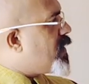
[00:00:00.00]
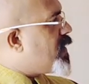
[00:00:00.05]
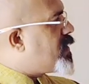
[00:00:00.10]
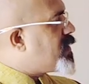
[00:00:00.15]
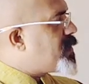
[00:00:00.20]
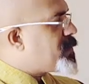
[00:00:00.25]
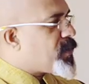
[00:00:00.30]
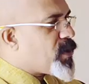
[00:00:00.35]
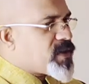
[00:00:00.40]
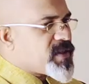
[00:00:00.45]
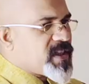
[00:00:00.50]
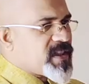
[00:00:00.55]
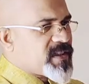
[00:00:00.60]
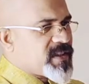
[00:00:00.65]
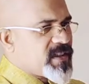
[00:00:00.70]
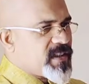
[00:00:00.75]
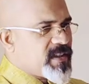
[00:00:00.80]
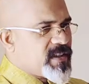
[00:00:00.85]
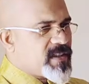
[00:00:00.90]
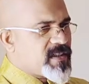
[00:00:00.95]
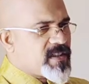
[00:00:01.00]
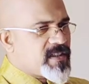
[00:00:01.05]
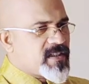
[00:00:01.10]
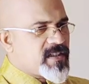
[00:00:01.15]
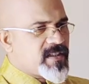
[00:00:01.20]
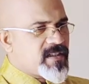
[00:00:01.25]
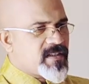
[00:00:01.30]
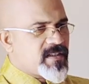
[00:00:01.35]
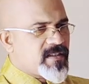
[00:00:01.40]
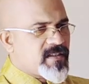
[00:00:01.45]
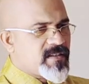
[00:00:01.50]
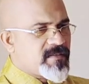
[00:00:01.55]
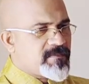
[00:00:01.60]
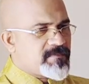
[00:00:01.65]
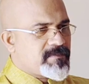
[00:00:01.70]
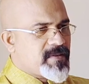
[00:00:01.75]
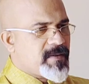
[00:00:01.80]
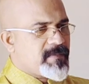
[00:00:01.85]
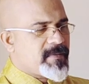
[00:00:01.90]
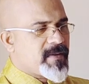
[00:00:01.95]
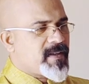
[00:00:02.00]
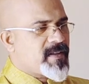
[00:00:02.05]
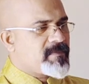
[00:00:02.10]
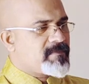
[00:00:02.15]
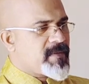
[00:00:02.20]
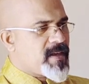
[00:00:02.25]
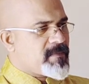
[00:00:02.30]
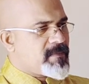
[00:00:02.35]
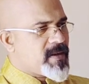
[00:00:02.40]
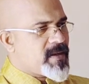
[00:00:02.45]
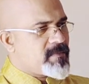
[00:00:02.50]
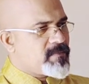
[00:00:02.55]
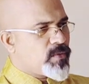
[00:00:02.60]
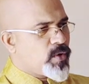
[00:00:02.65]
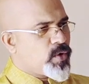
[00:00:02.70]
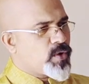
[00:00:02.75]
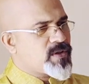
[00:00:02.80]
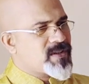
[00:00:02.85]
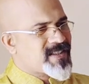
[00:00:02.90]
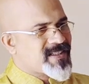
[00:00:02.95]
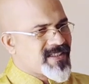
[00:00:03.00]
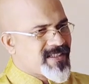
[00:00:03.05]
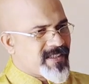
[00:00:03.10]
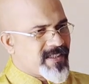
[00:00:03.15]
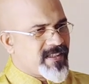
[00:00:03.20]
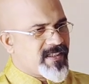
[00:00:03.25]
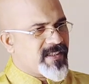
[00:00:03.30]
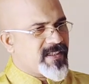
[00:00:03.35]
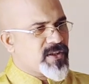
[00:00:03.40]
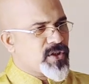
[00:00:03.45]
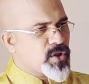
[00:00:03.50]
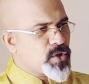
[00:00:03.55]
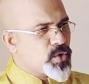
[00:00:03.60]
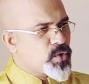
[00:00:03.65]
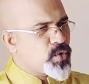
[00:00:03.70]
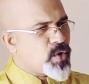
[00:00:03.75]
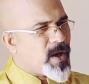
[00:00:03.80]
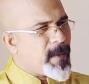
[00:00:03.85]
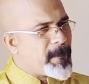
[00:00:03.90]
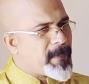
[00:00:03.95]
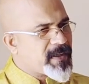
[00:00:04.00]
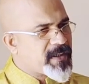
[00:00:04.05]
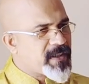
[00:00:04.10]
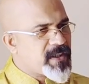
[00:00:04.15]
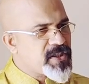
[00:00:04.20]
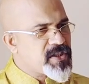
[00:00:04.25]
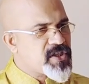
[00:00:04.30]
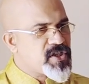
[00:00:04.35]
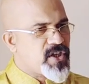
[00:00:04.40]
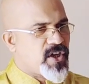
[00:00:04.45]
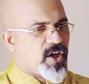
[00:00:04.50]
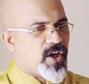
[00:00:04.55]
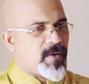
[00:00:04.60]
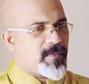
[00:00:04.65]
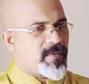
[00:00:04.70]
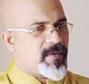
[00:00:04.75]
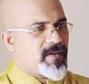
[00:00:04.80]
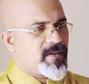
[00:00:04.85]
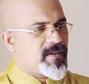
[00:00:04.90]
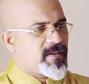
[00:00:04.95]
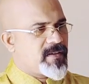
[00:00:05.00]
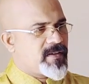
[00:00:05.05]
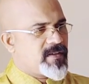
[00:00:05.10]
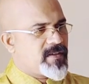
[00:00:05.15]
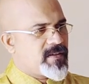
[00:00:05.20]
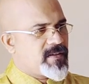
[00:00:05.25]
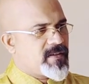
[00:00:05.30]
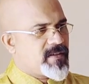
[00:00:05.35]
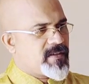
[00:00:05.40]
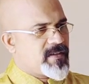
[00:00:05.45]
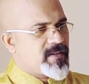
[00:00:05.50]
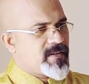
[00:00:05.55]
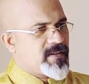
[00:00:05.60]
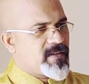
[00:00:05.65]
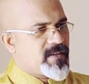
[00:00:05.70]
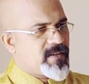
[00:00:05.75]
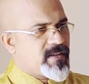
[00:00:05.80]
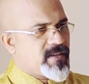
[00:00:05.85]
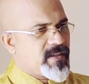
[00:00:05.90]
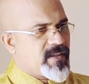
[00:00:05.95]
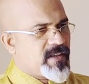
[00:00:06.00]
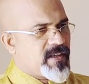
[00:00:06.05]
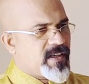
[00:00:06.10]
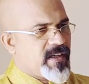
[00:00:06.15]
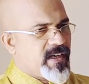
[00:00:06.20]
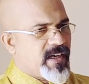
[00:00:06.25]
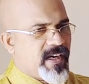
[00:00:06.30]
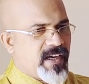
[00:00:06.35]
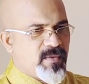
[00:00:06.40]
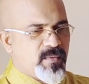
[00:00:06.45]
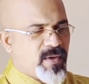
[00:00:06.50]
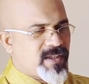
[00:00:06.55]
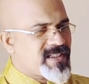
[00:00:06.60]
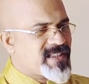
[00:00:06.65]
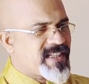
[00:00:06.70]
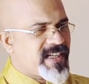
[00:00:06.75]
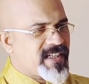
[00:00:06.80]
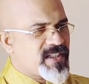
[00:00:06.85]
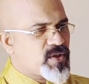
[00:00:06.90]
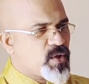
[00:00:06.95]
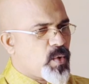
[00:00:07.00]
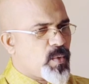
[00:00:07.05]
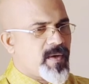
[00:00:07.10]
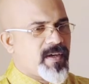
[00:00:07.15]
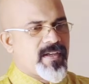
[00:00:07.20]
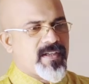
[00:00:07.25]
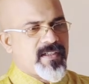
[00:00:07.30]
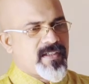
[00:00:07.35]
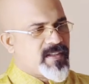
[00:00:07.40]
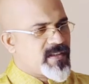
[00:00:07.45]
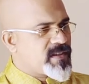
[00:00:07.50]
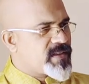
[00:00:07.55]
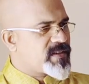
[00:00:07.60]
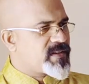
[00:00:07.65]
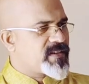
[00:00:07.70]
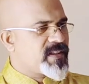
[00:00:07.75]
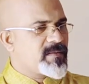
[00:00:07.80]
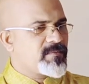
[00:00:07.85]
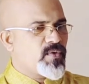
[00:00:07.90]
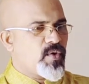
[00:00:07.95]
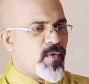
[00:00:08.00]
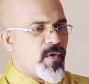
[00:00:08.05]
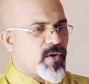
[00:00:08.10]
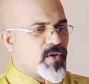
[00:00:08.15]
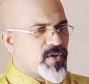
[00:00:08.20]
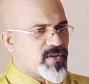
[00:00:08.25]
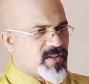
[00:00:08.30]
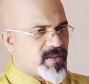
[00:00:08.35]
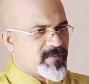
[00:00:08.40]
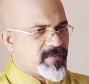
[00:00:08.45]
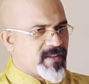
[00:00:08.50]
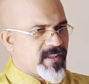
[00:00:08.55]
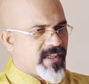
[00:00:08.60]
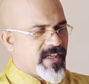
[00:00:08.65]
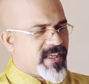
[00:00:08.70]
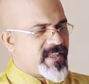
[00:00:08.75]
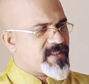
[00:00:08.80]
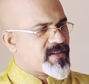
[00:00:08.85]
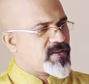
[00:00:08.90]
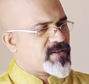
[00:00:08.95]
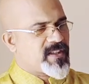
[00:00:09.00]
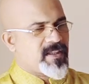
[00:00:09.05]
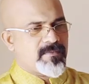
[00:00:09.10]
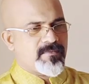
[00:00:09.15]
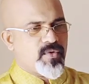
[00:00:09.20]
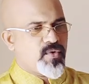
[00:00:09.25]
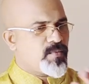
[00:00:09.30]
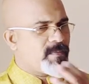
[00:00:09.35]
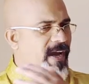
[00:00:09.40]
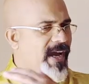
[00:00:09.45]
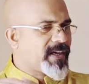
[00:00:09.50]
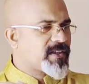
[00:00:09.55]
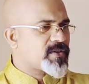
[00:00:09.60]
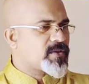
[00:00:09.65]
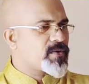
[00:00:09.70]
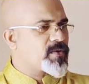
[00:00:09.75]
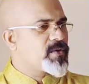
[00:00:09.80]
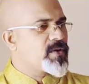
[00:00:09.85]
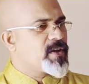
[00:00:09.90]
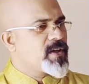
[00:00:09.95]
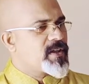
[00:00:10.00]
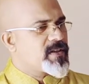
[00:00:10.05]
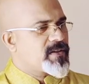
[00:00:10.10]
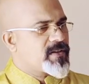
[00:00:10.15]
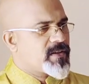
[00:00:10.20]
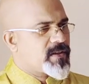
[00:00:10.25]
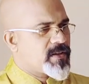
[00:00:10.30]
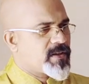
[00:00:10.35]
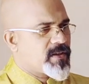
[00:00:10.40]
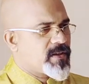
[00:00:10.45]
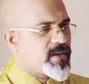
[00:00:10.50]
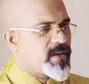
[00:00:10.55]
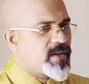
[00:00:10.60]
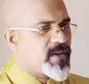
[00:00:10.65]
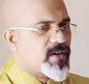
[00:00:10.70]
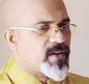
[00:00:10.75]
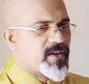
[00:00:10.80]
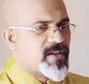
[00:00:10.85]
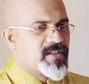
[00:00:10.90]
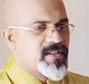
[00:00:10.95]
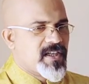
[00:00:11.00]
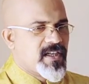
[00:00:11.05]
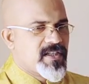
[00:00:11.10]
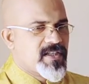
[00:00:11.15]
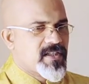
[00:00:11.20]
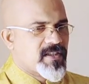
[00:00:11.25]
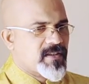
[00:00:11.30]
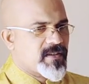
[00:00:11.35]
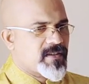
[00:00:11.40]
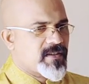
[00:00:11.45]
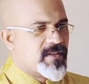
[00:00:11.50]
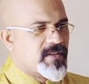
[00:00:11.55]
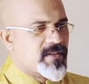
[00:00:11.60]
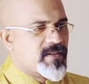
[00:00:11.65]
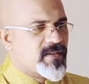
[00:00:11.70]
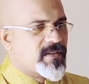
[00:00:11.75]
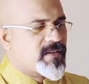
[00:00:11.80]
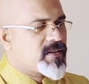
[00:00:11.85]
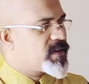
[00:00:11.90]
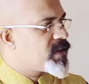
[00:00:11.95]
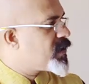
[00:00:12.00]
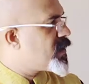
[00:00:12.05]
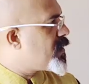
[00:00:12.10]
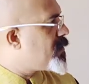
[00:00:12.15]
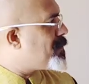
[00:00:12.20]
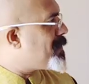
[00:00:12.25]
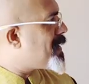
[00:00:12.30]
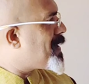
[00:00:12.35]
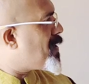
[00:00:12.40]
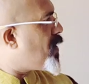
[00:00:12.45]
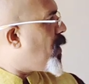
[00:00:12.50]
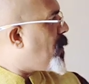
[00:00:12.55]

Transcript: In the project, people may be more skilled to do a particular job. And once that is over, they move on to something else or they move back to their organization. But